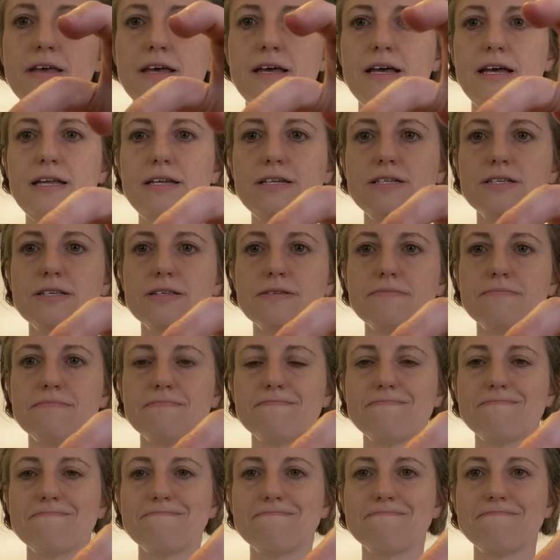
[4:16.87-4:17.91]
and just
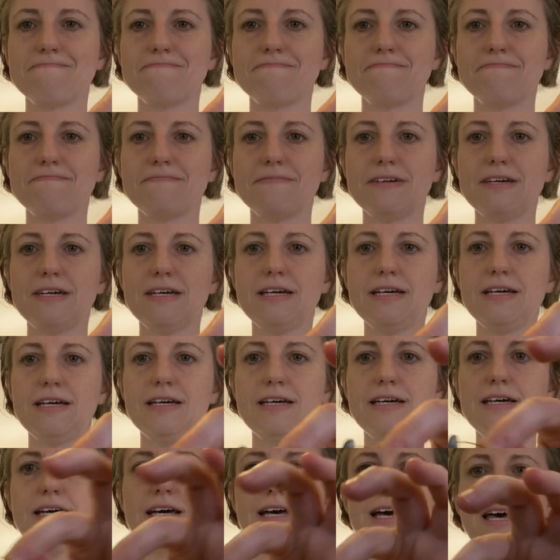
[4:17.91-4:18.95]

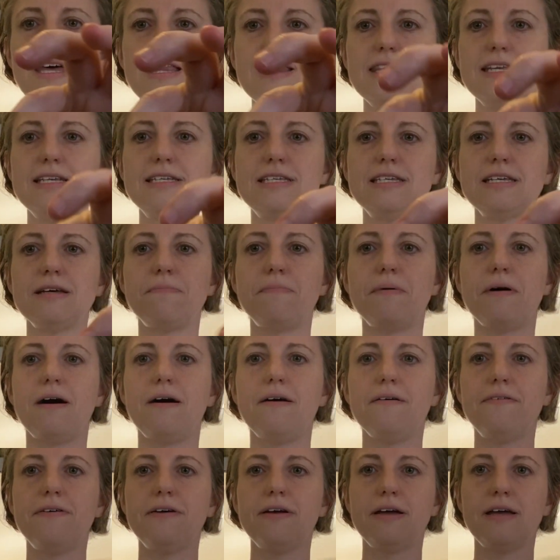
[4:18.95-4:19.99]
cut the tip
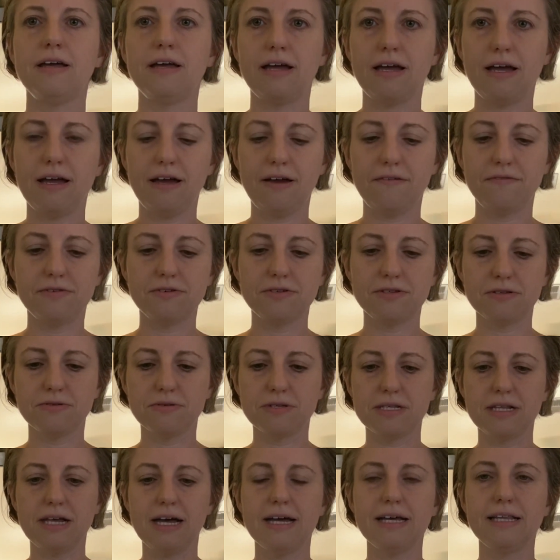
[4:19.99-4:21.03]
off ever so
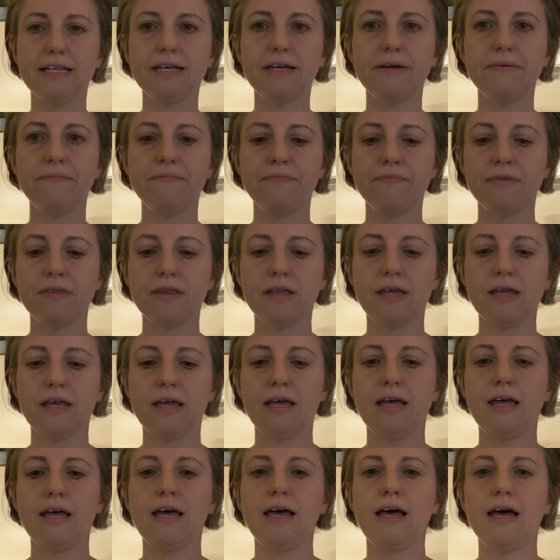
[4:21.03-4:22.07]
slightly.
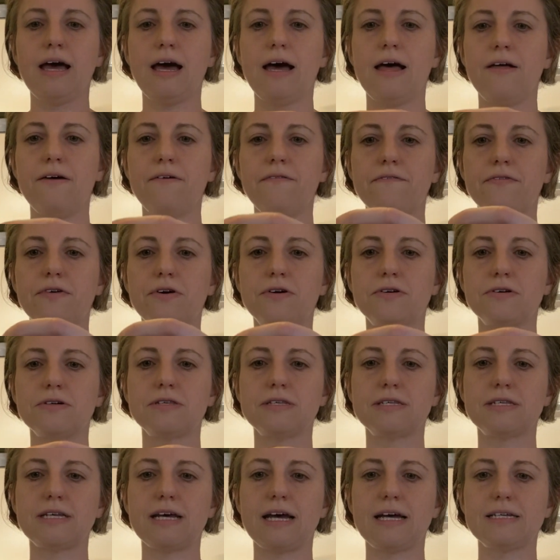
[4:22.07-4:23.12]

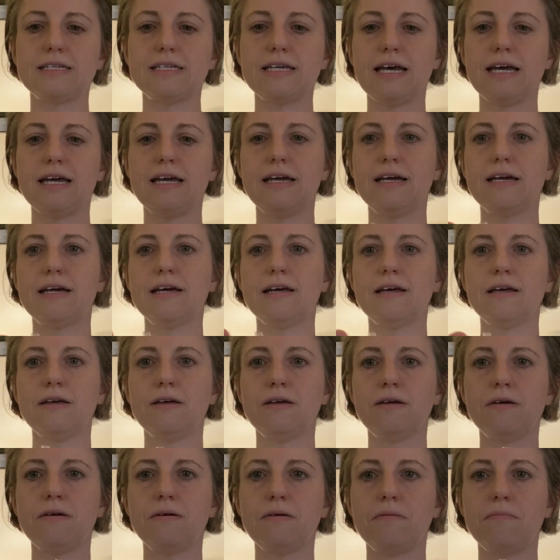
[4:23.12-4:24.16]
First, I take
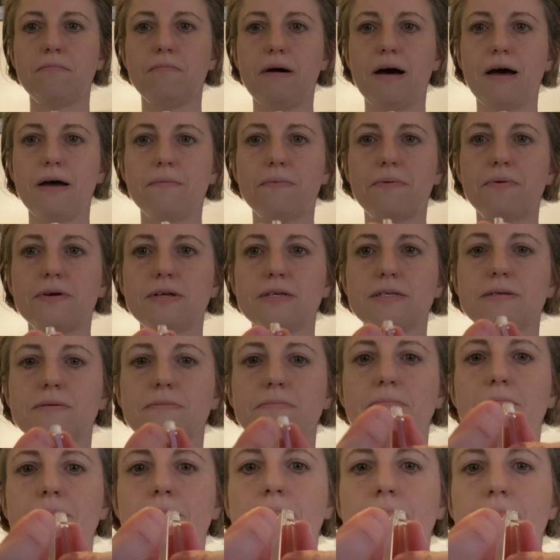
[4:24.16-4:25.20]
my
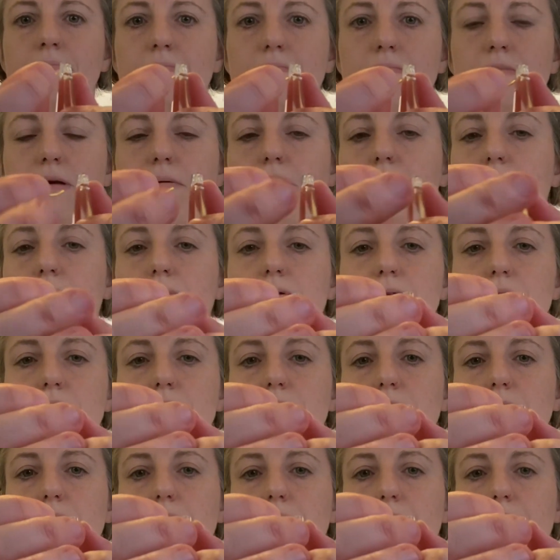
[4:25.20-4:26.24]
prism, not my
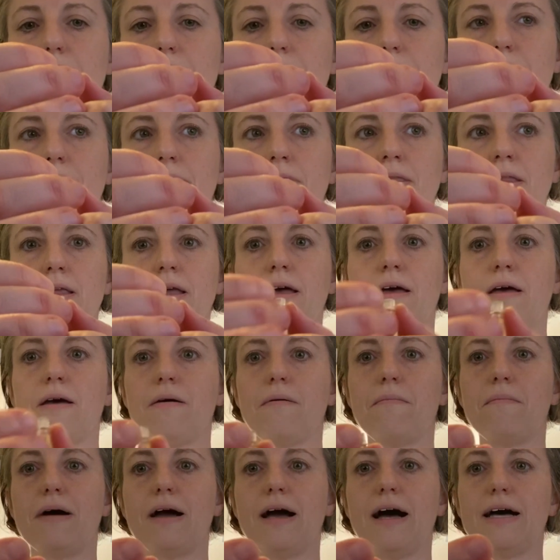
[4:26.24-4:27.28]
prism, but my
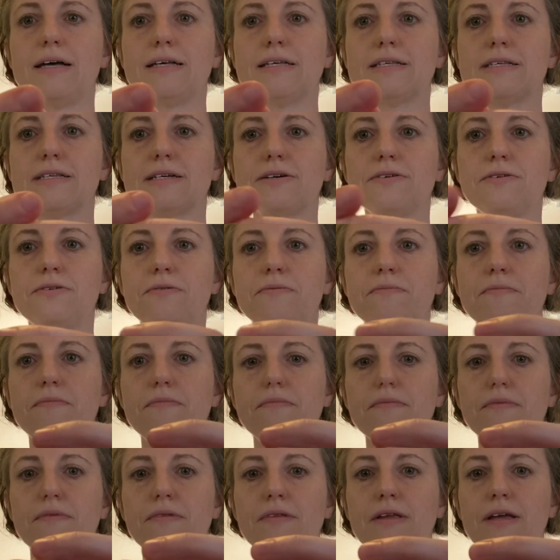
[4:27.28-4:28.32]
icicle,
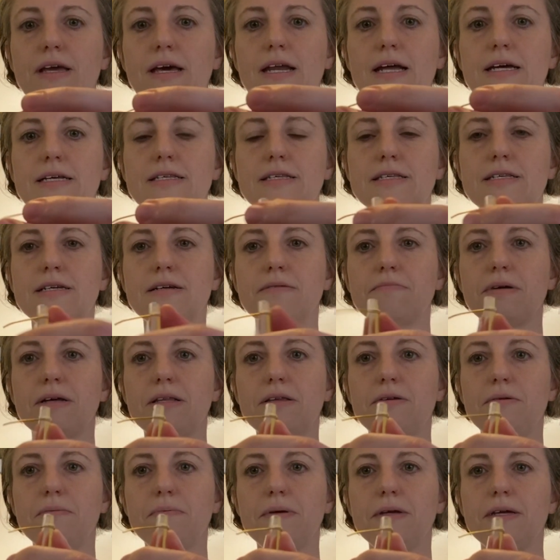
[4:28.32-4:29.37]
and I stick my
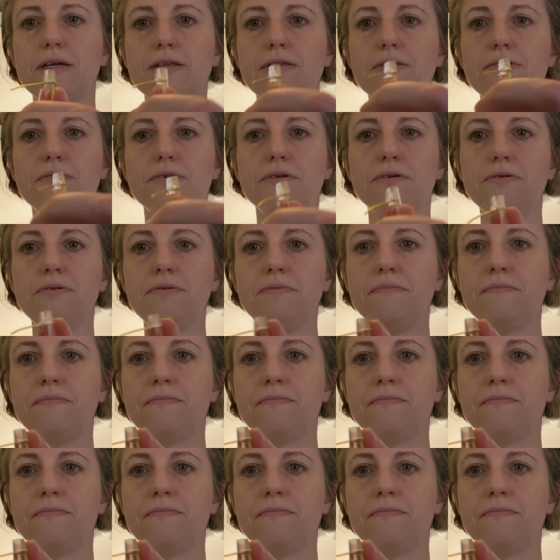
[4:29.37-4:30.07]
little pin through,